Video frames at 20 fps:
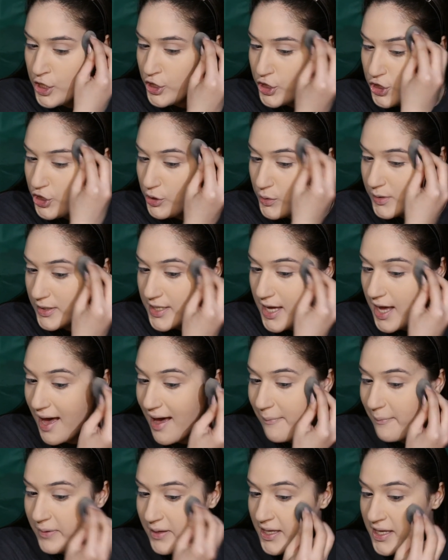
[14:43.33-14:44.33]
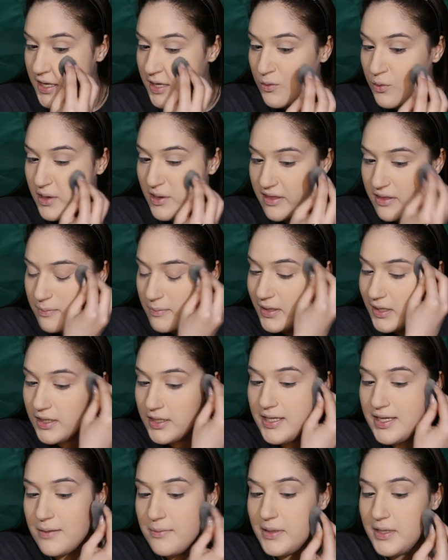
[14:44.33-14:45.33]
she was happy with
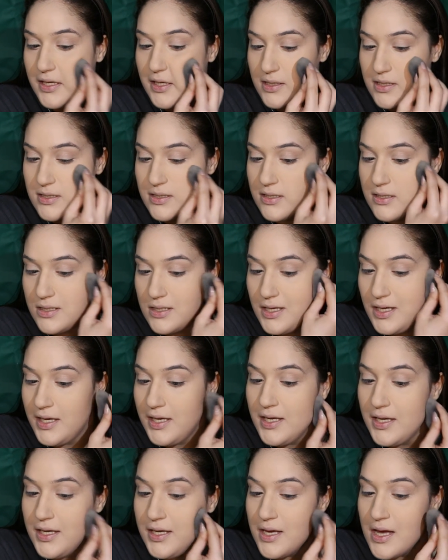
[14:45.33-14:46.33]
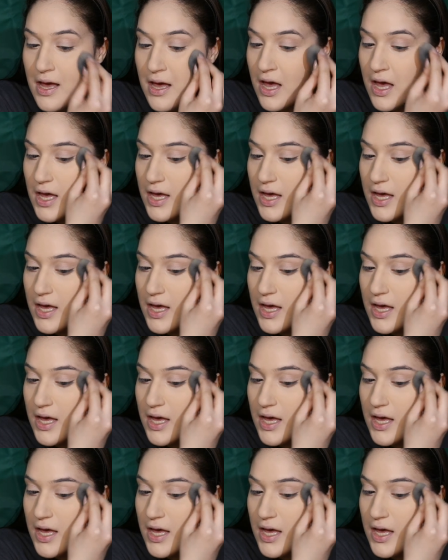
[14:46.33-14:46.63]
Billy because he